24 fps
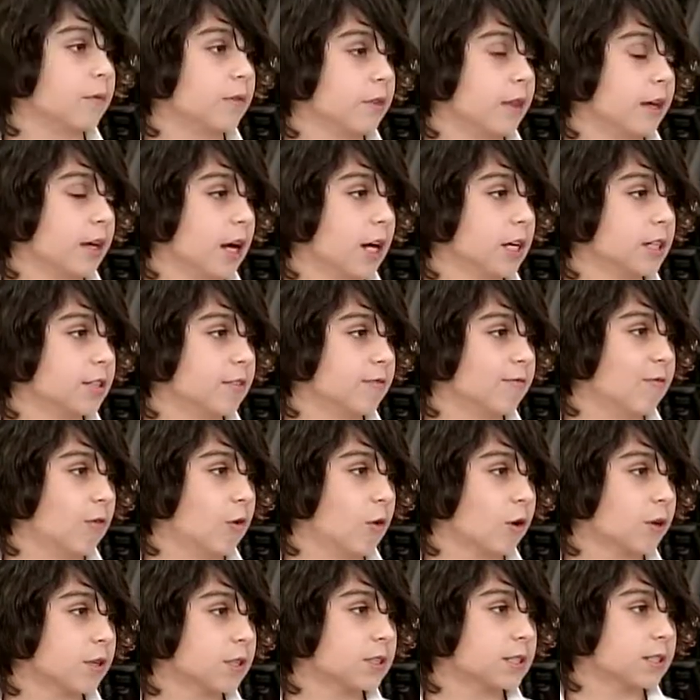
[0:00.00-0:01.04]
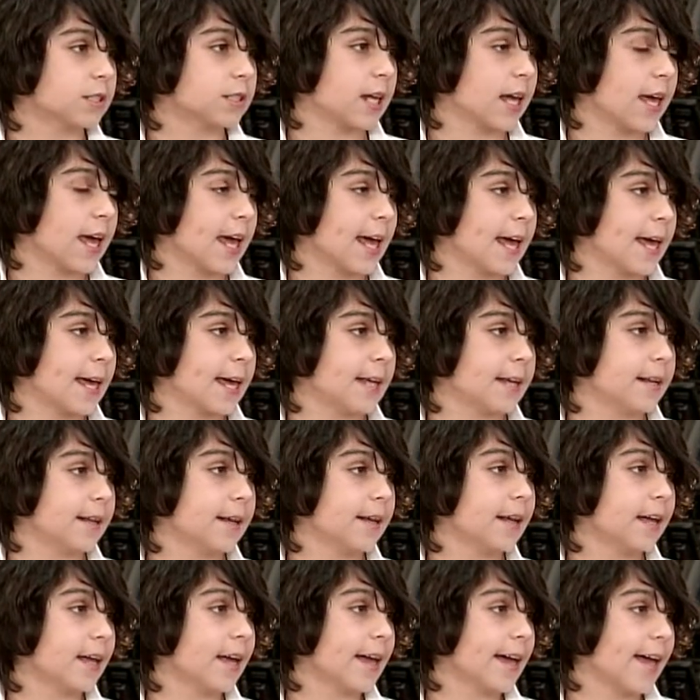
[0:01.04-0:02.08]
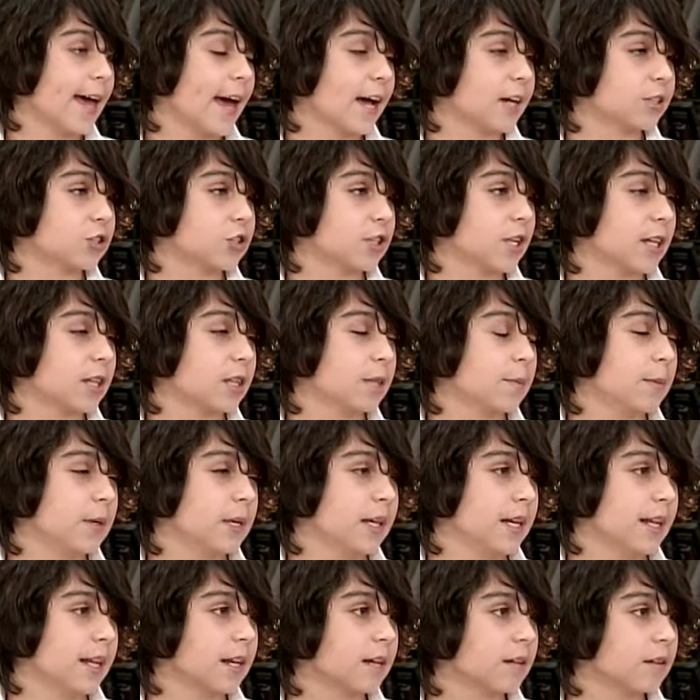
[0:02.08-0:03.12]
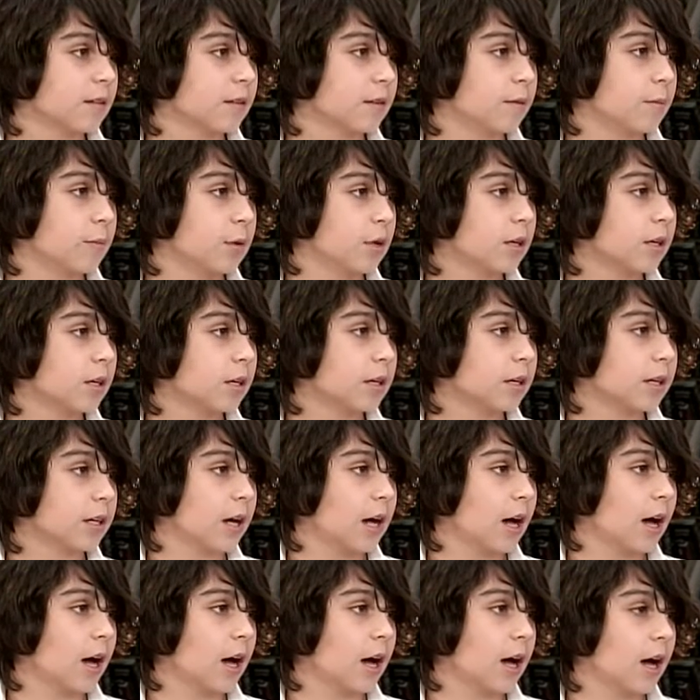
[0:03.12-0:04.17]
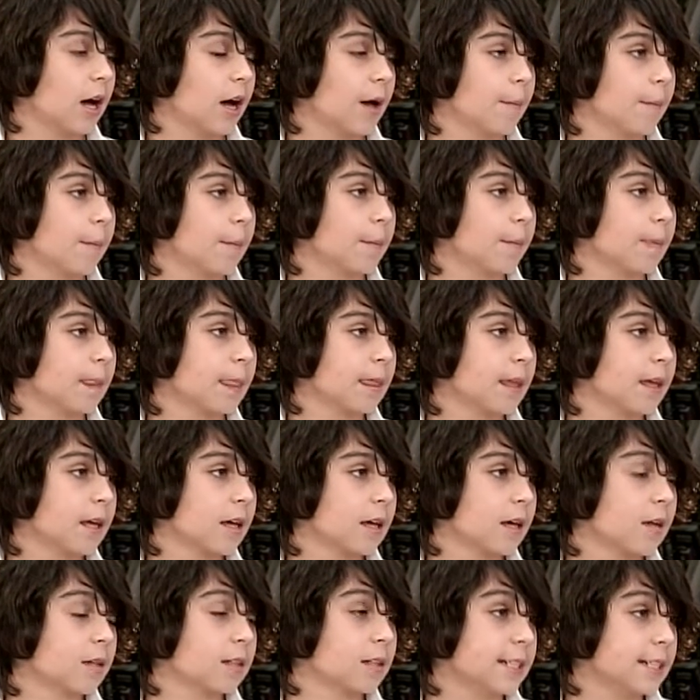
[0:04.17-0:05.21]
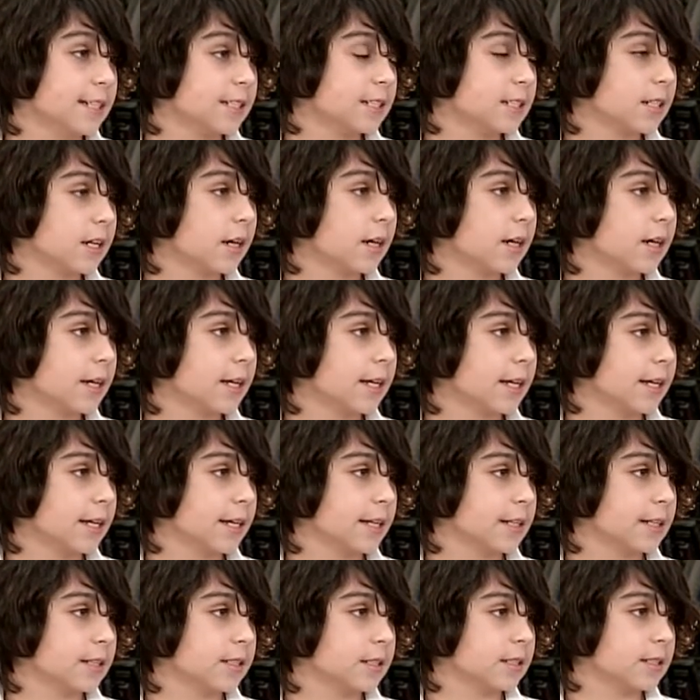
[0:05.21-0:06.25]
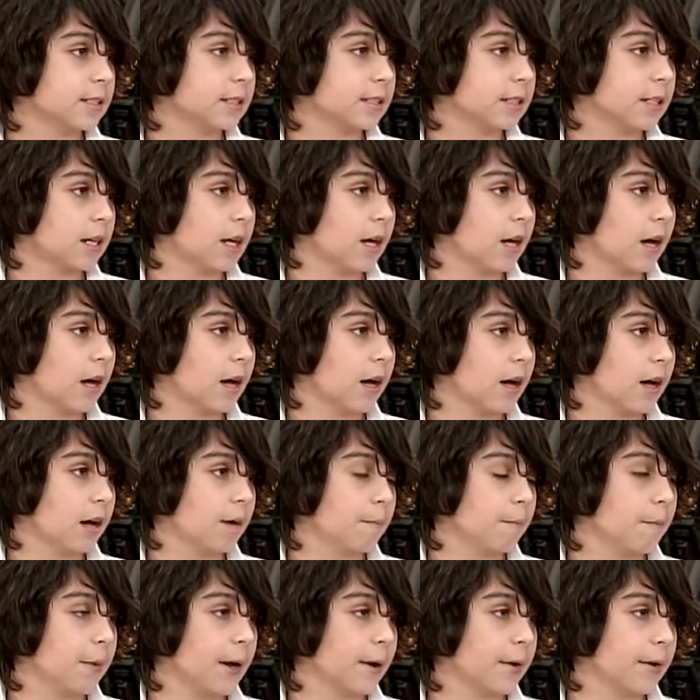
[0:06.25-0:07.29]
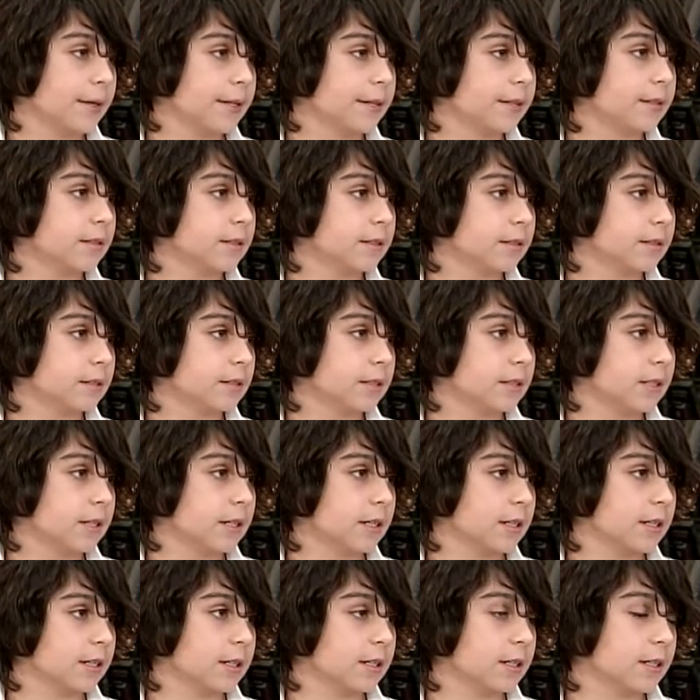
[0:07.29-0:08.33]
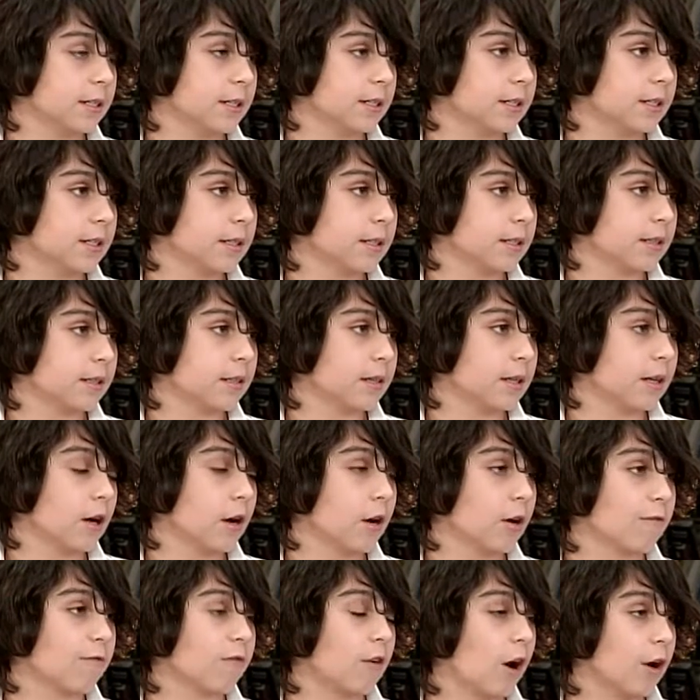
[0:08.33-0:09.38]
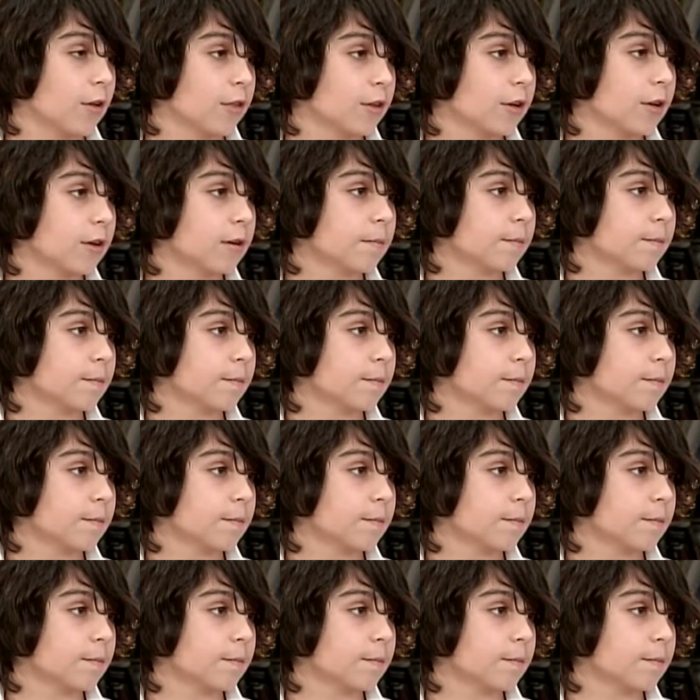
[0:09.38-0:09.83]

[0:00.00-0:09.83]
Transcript: They got divorced, and actually at the beginning of the book, Lisa is married to her father.